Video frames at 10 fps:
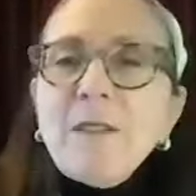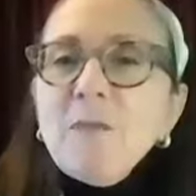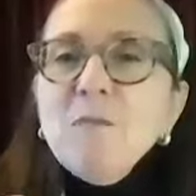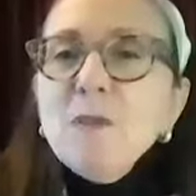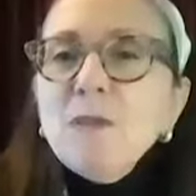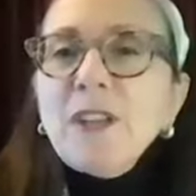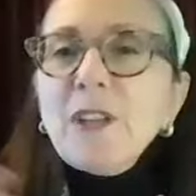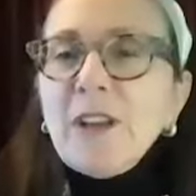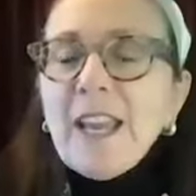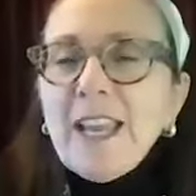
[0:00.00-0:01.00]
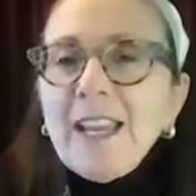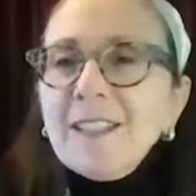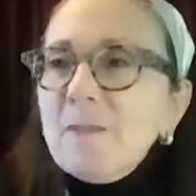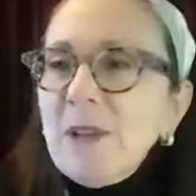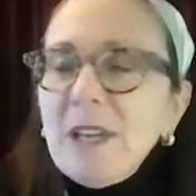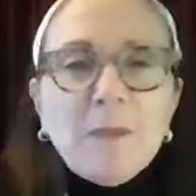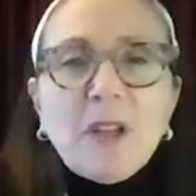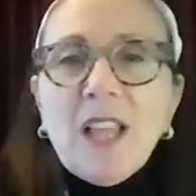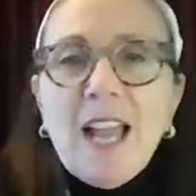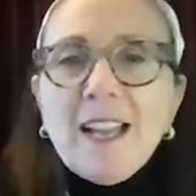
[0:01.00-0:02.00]
moving your hand to pick up a
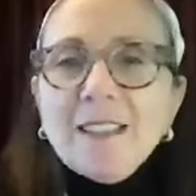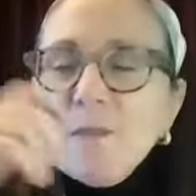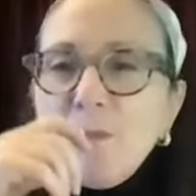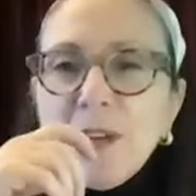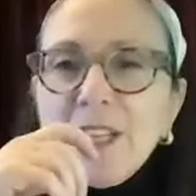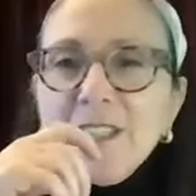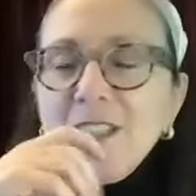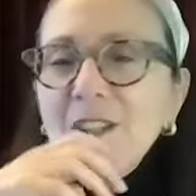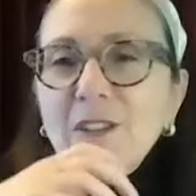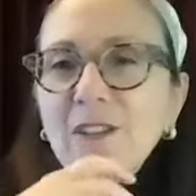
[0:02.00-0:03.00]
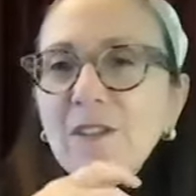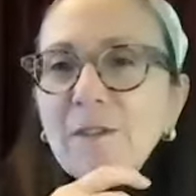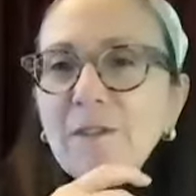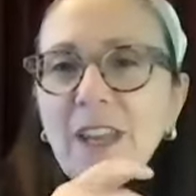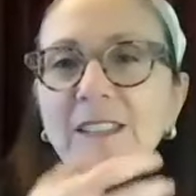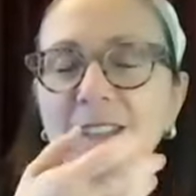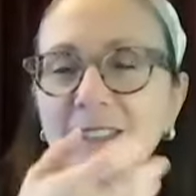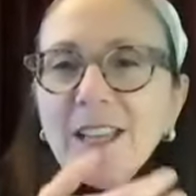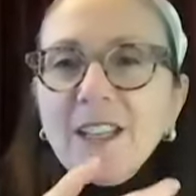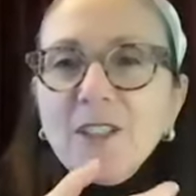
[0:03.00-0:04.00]
glass and bring it to your face
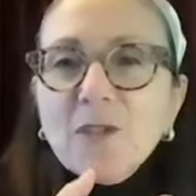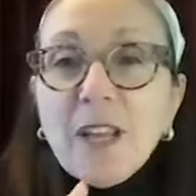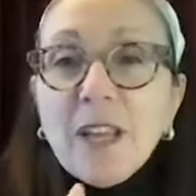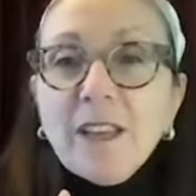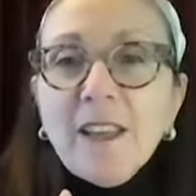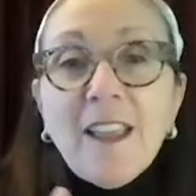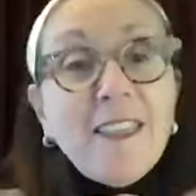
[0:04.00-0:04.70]
and take a drink?